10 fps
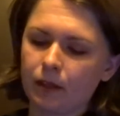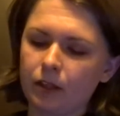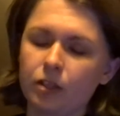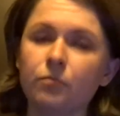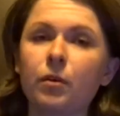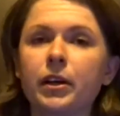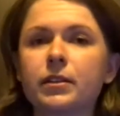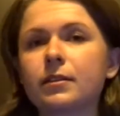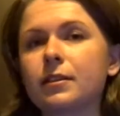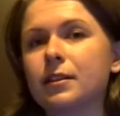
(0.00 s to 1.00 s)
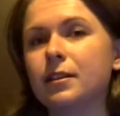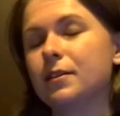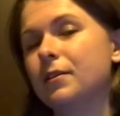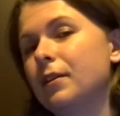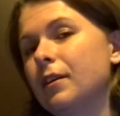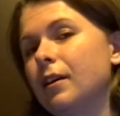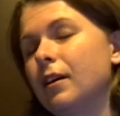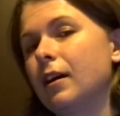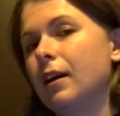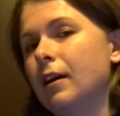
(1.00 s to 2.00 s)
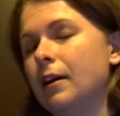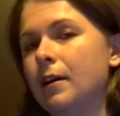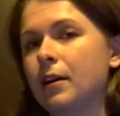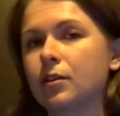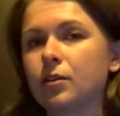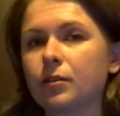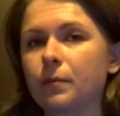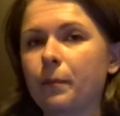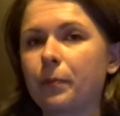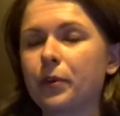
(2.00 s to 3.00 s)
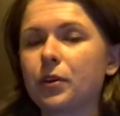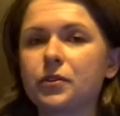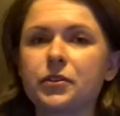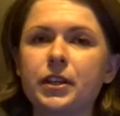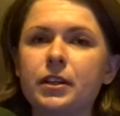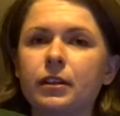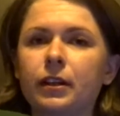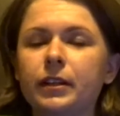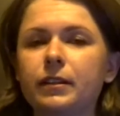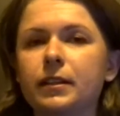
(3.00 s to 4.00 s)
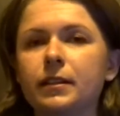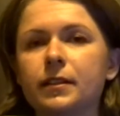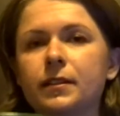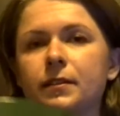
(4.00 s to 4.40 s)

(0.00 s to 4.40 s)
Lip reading: You might see a container like this